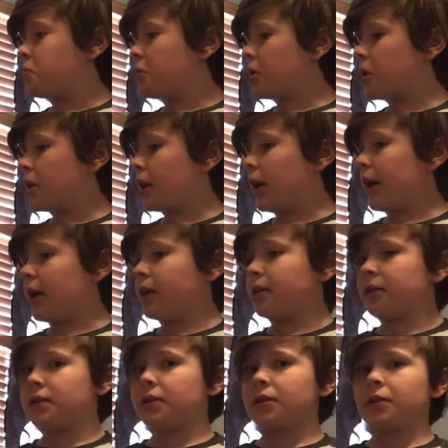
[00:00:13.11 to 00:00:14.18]
Pretty
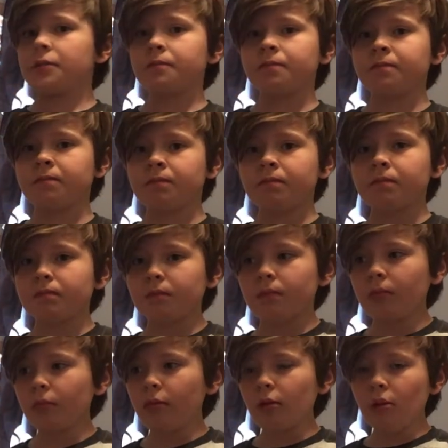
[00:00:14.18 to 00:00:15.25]
nice.
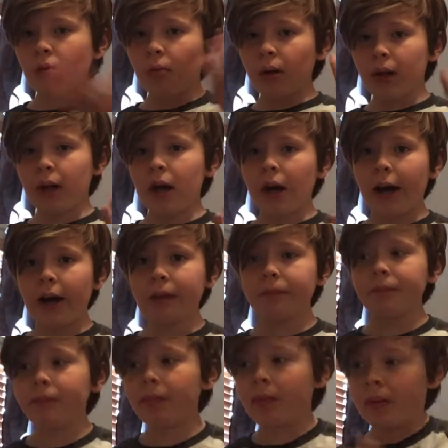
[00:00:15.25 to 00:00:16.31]
What I got.
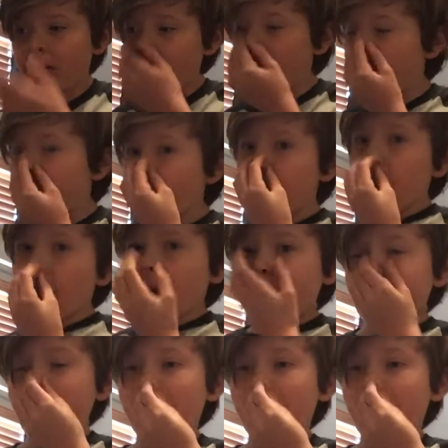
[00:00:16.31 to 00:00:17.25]
You're